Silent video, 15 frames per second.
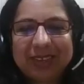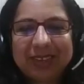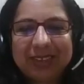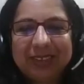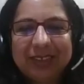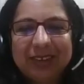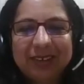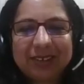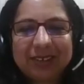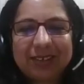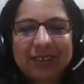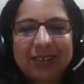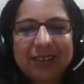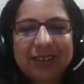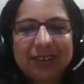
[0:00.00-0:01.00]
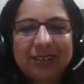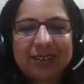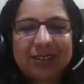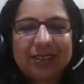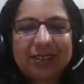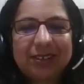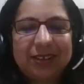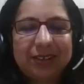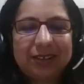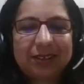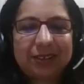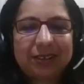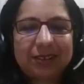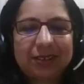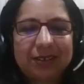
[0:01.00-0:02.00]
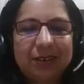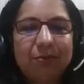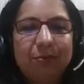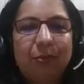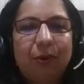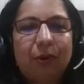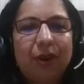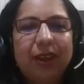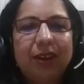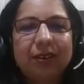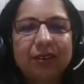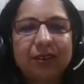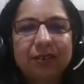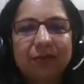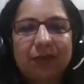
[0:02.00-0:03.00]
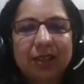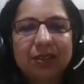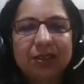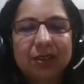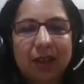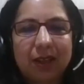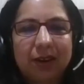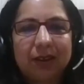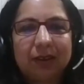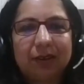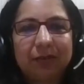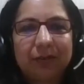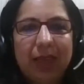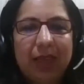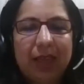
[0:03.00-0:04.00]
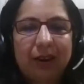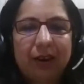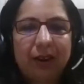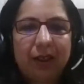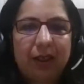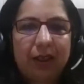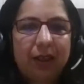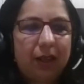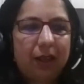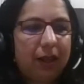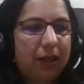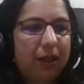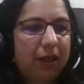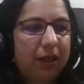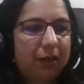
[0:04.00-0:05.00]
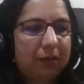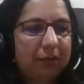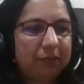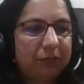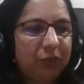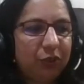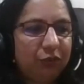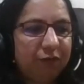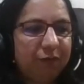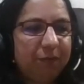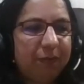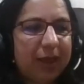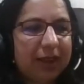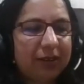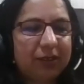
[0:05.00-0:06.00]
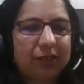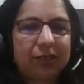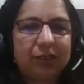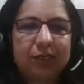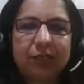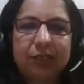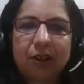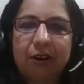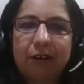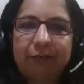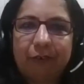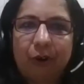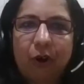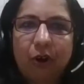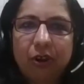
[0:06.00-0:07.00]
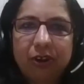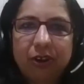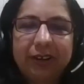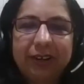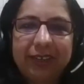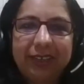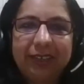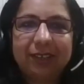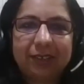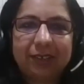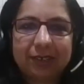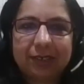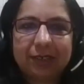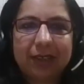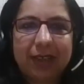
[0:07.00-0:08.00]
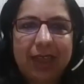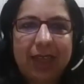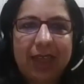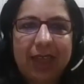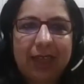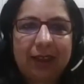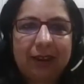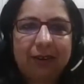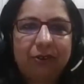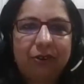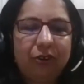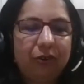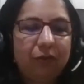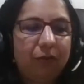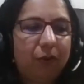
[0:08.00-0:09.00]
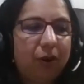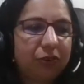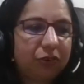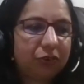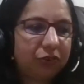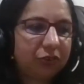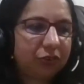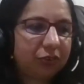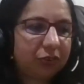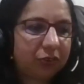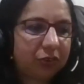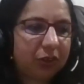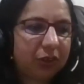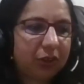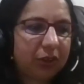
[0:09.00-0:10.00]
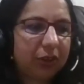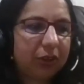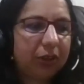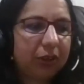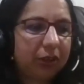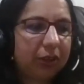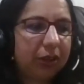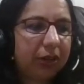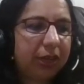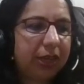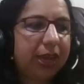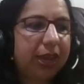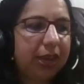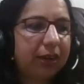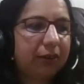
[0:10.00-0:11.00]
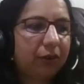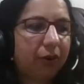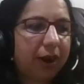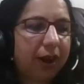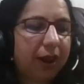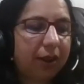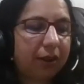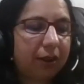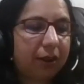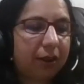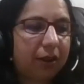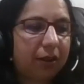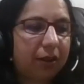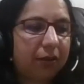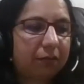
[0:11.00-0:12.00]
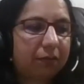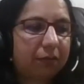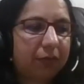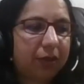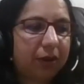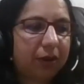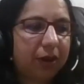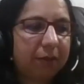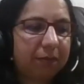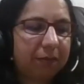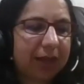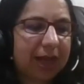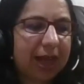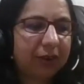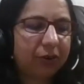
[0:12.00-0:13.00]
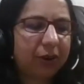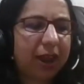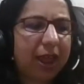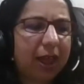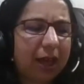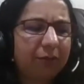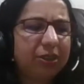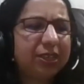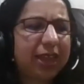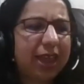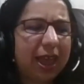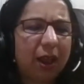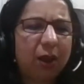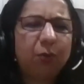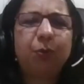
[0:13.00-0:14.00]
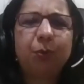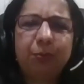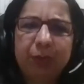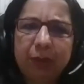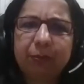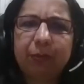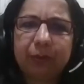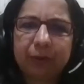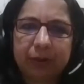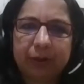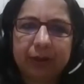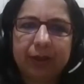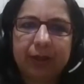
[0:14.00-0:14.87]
there's a certain point in one's career where you've met sort of all your needs, and you want to just create or impact, or I would say help people